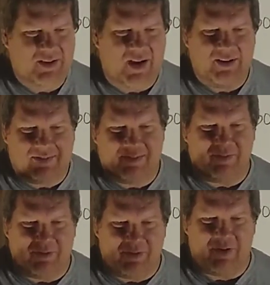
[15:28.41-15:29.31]
That's
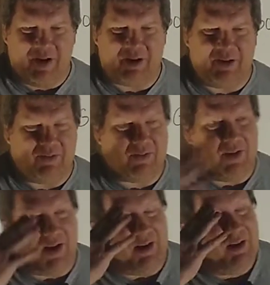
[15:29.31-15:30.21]
the trick, is
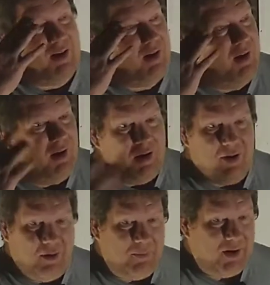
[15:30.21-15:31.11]
that,
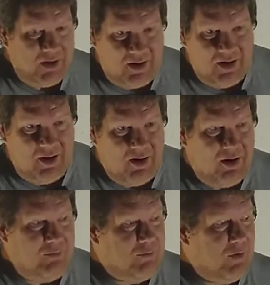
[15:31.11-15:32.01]
oh my
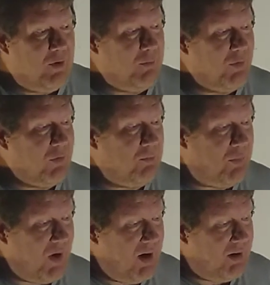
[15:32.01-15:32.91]
God, we're
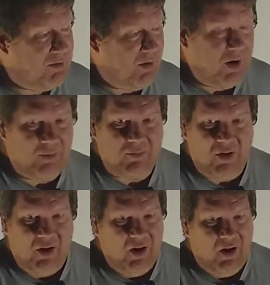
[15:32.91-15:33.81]
almost bankrupt.